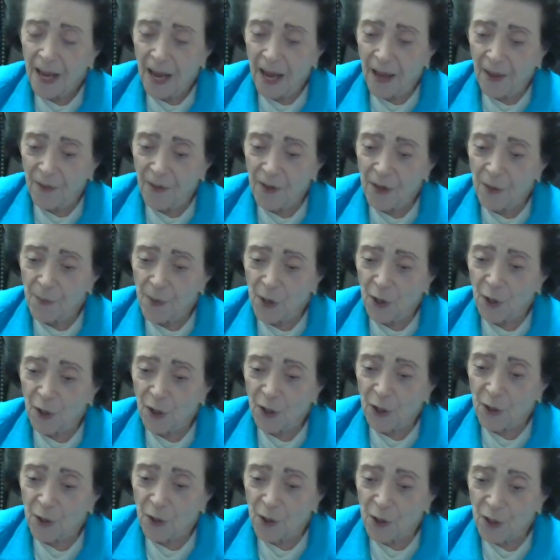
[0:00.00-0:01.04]
and the
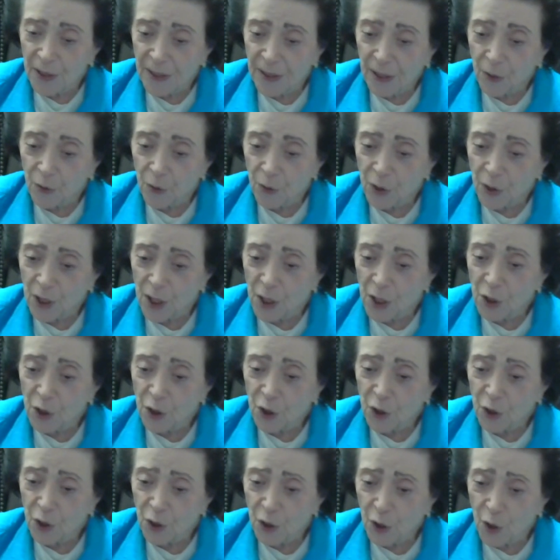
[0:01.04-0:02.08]
American Heart
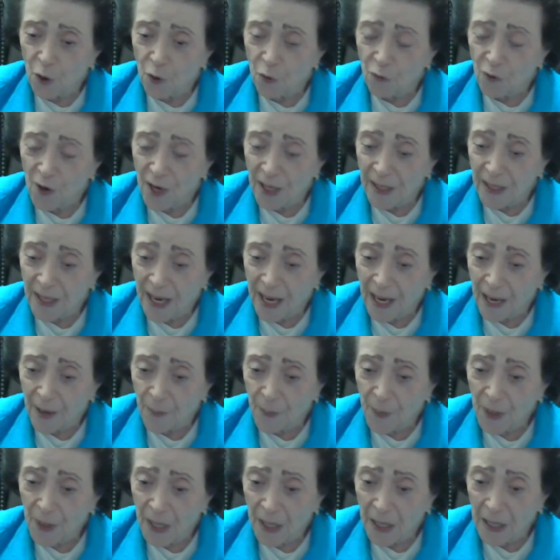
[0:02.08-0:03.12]
Association's Go Red
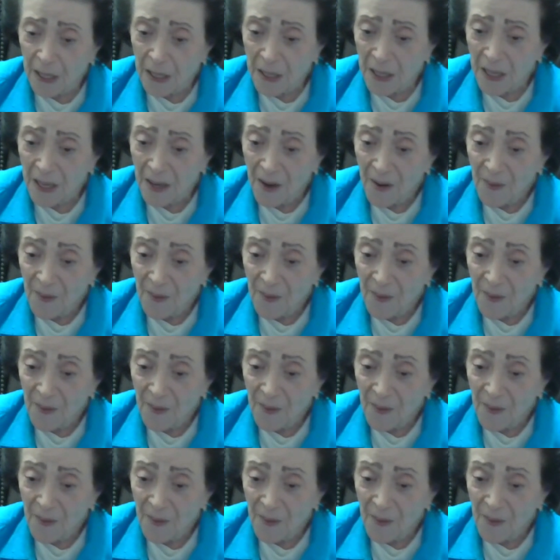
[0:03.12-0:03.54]
campaign,